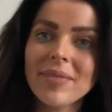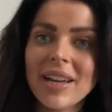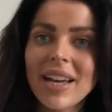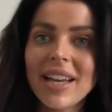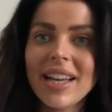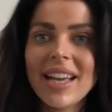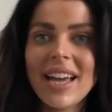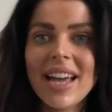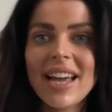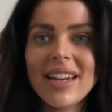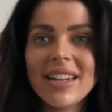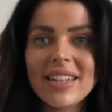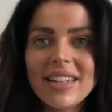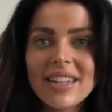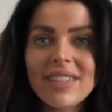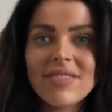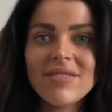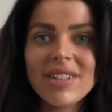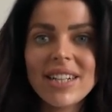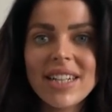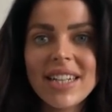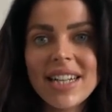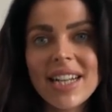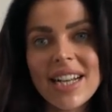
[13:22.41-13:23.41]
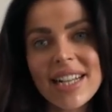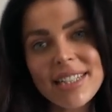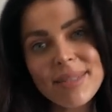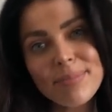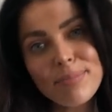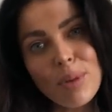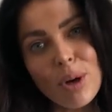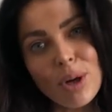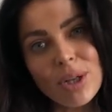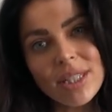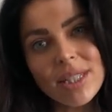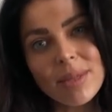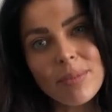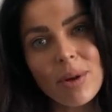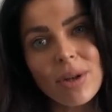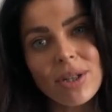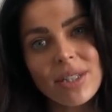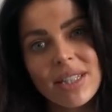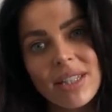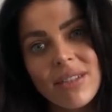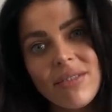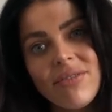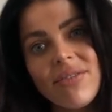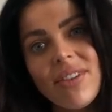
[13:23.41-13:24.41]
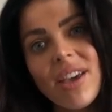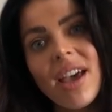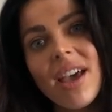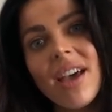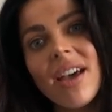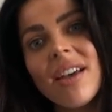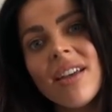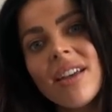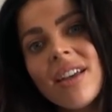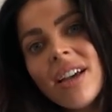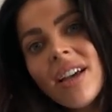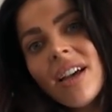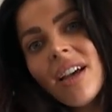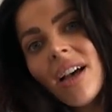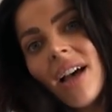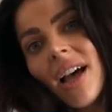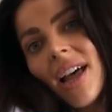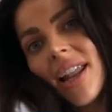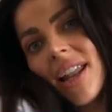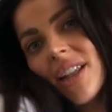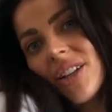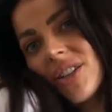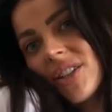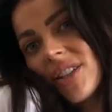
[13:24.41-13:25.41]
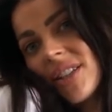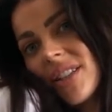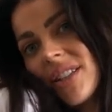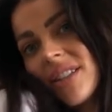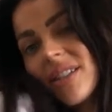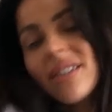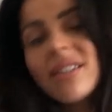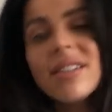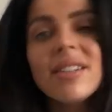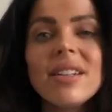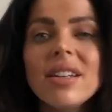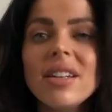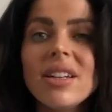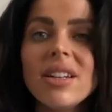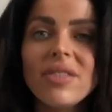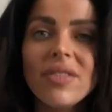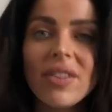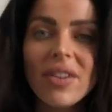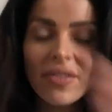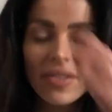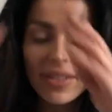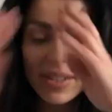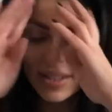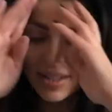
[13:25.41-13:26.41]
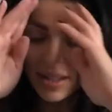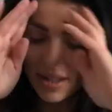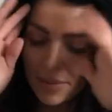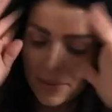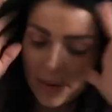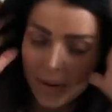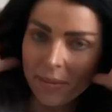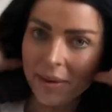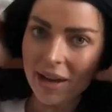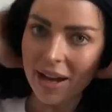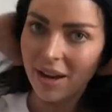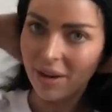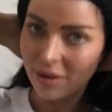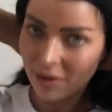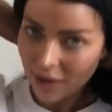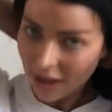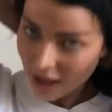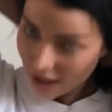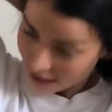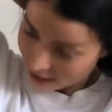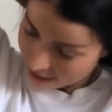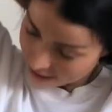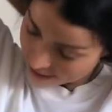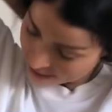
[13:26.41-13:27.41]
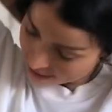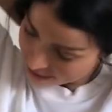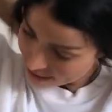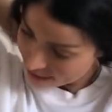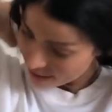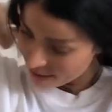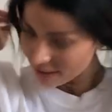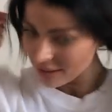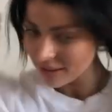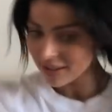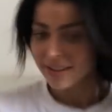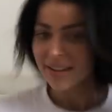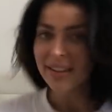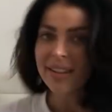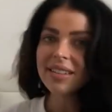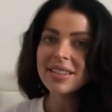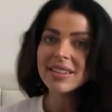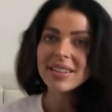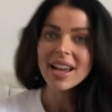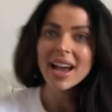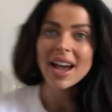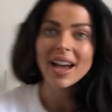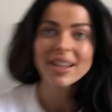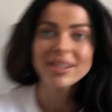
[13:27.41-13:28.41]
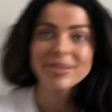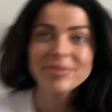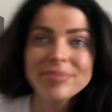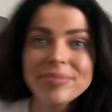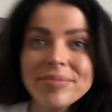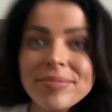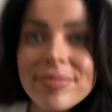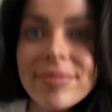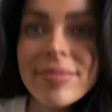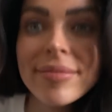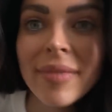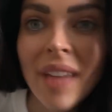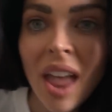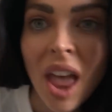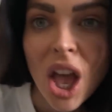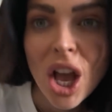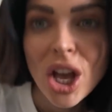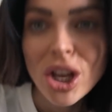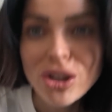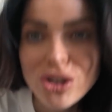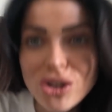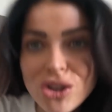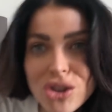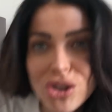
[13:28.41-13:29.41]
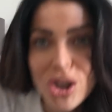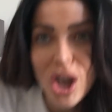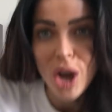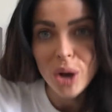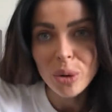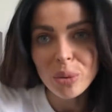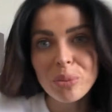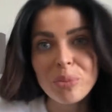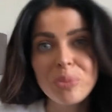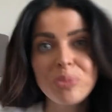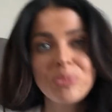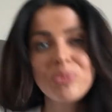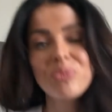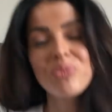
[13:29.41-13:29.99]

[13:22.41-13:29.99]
Again, really nice boxy fit, and I just love it for slobbing about. And yeah, so